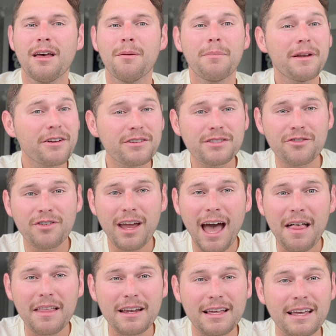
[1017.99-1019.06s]
But here's the
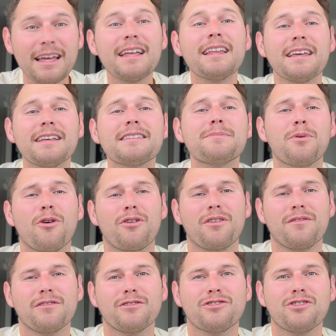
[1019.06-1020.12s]
reality: it is part
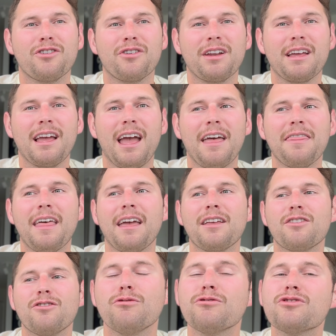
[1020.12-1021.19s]
of your journey, and that
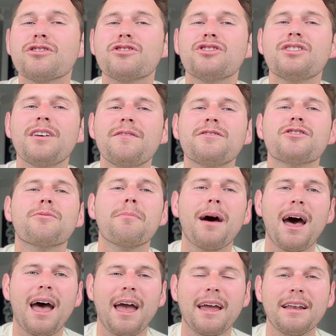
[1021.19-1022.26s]
should shift your
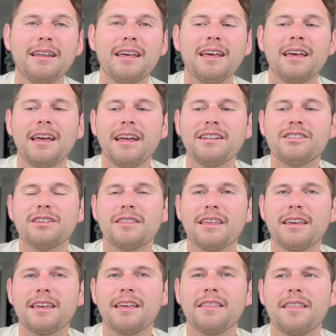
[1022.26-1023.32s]
mind into
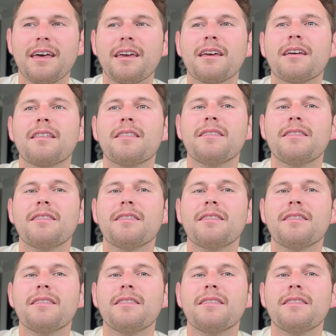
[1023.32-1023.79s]
thinking like